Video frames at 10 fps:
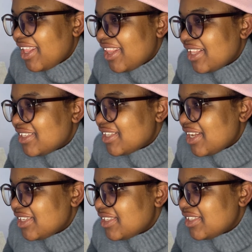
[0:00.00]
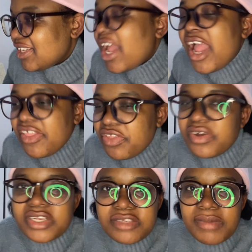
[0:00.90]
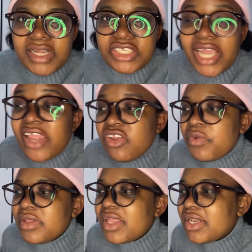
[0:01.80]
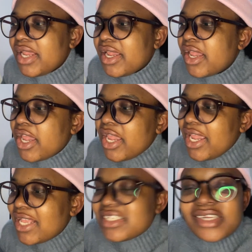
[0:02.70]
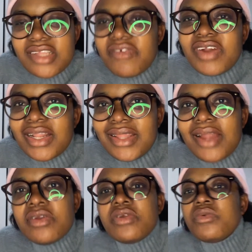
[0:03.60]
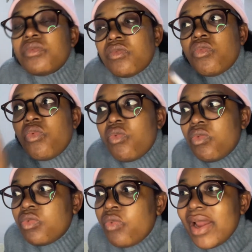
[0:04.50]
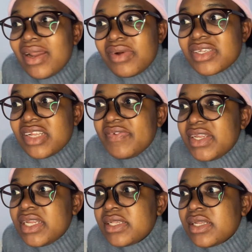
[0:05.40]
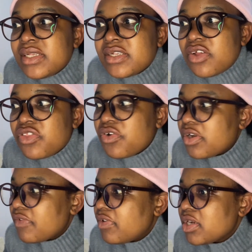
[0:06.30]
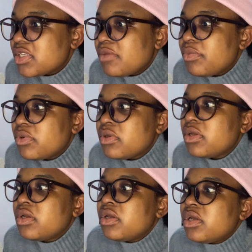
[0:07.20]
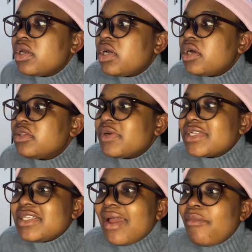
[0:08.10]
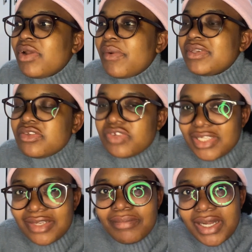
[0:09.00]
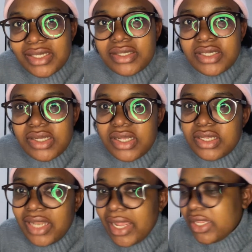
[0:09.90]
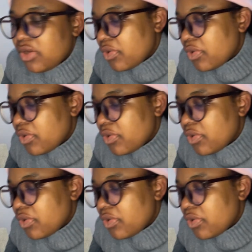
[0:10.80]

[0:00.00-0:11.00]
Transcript: That's nice. I thought as much. I knew it that like in South Africa they are not. When I was living in South Korea, for example, there was a time when I wanted to send money, like